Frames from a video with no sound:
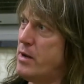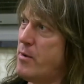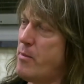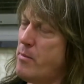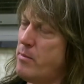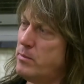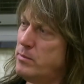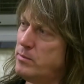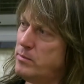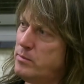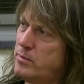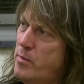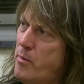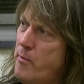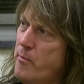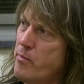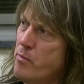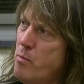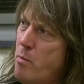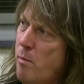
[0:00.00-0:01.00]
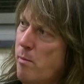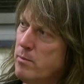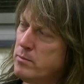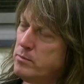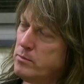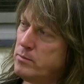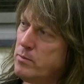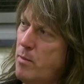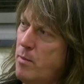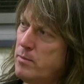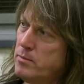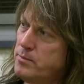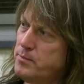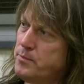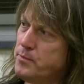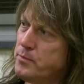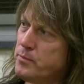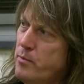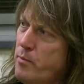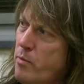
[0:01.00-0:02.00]
And throughout your
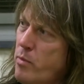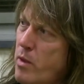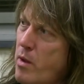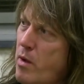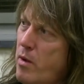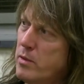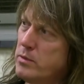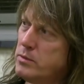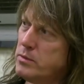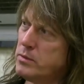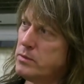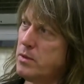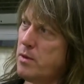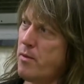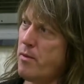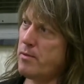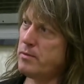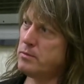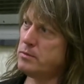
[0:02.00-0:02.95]
book, I think there are probably